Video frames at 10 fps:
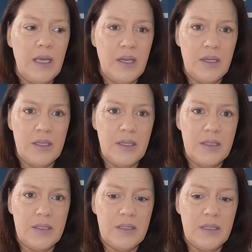
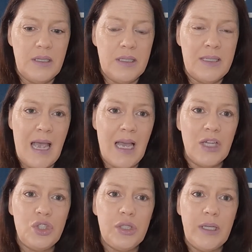is it's
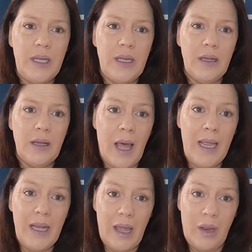actually
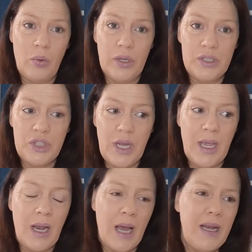light language,
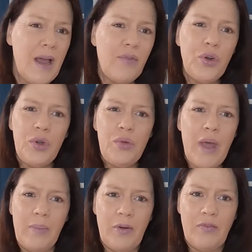and I never knew
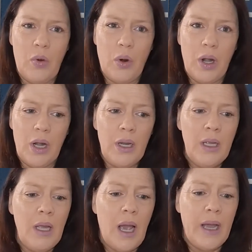that before.
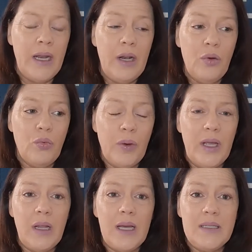I didn't
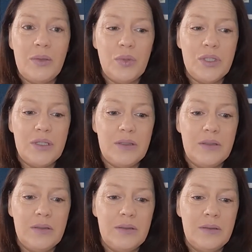realize it was
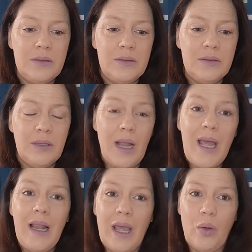
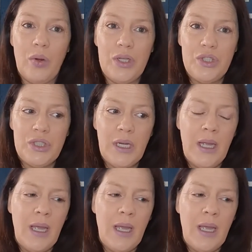light language.